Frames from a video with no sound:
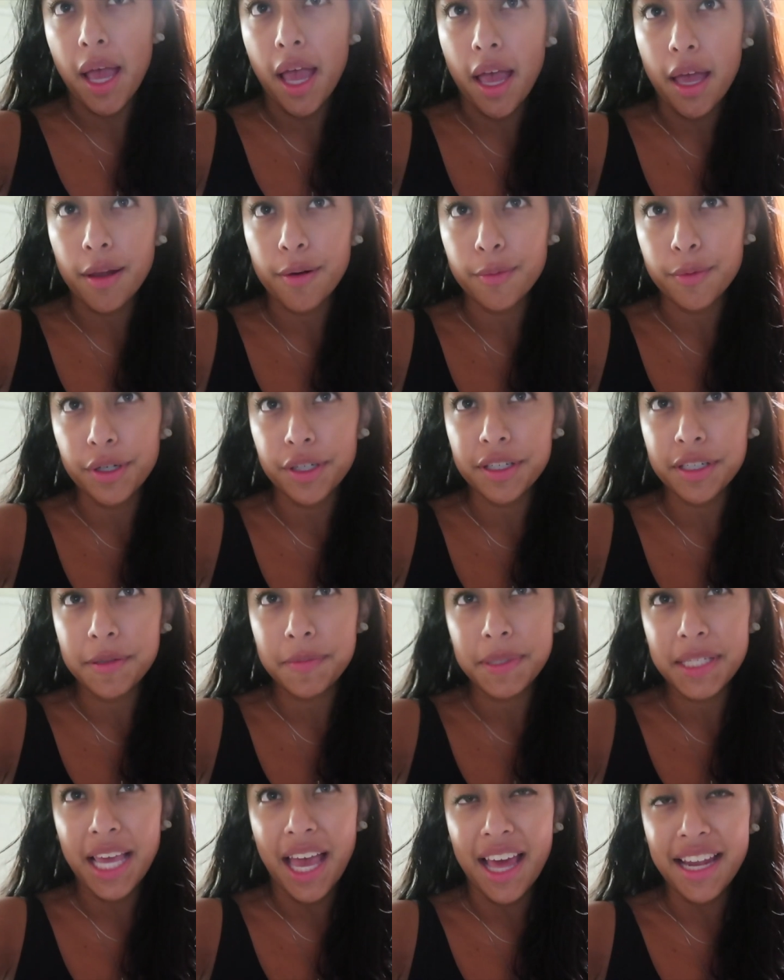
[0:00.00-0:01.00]
and we're
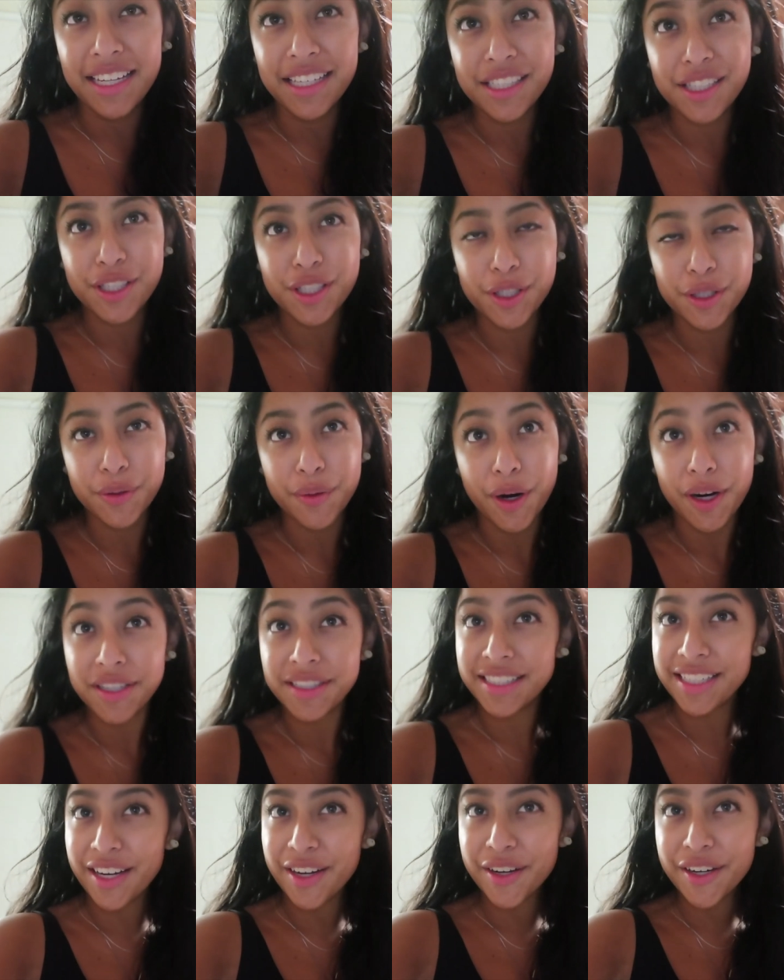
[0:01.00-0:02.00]
gonna be headed to our
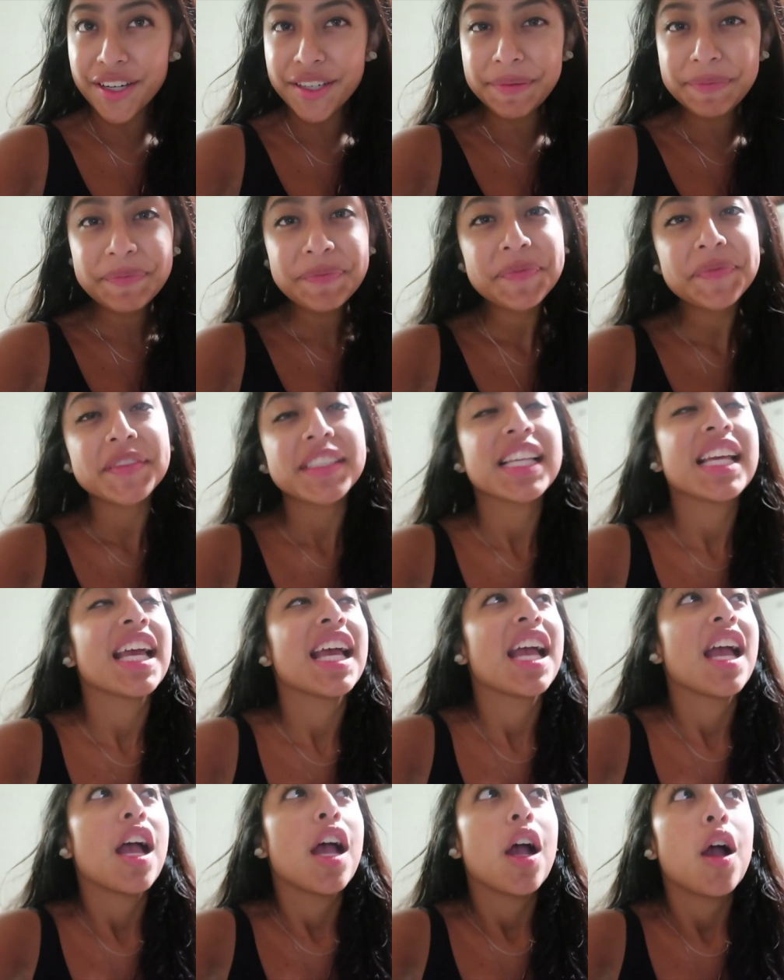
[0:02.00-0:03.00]
dinner.
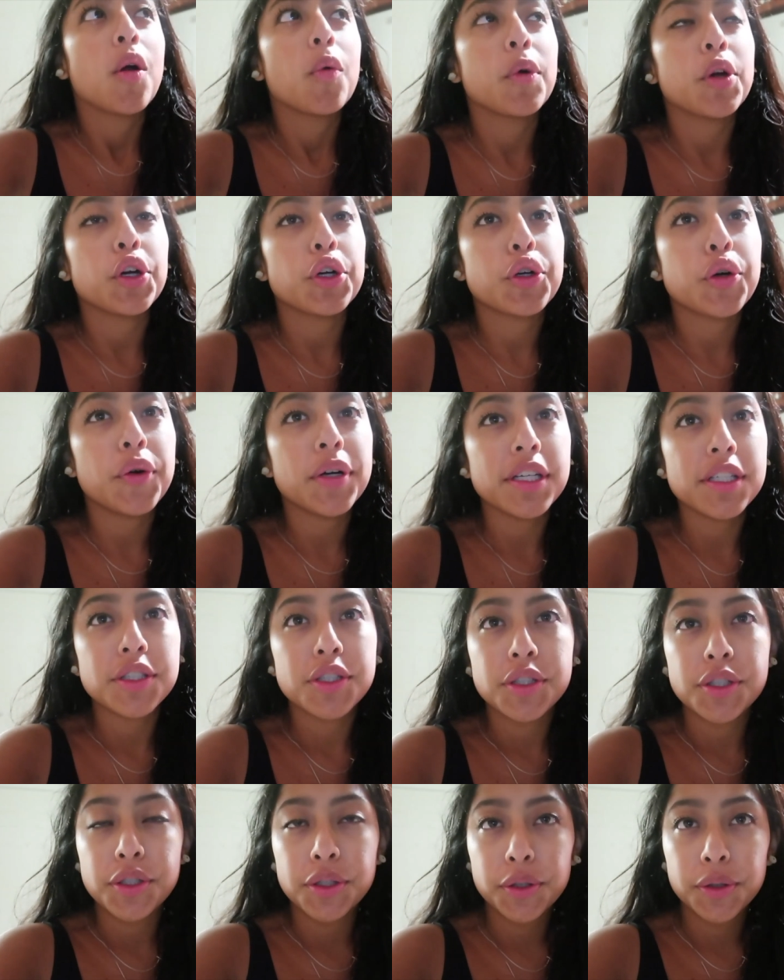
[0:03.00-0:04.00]
We're going
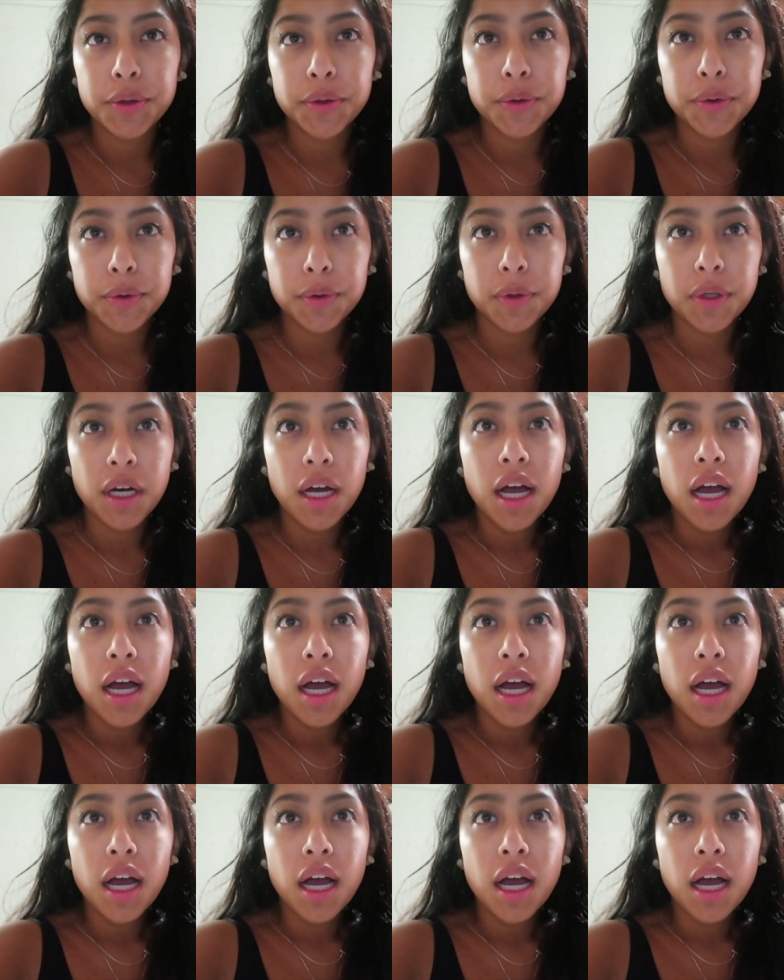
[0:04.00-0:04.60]
to,